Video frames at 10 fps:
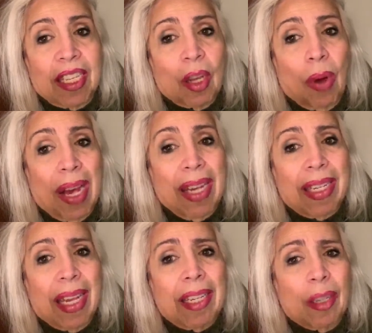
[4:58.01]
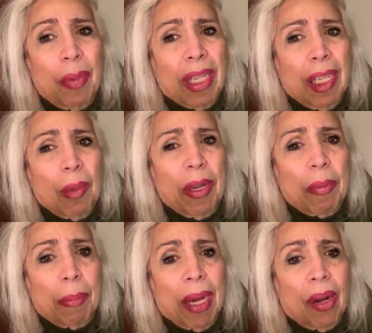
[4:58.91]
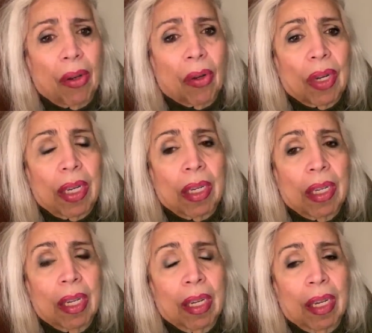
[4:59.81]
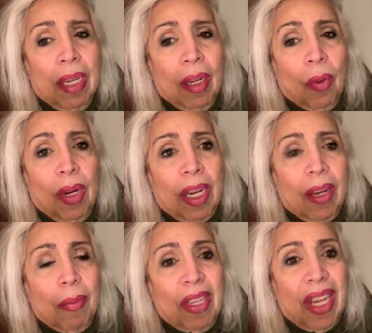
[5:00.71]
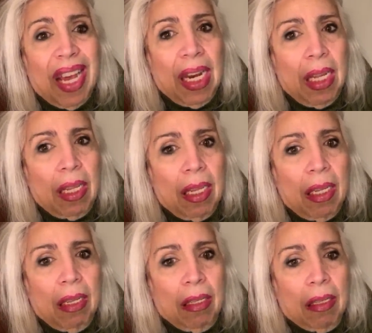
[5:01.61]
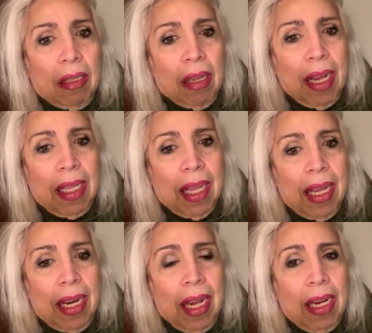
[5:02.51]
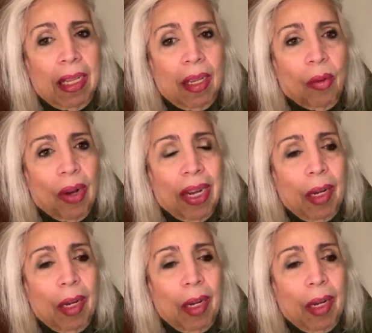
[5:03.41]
So I tend to be a little bit paranoid when it comes to anything like that, anything where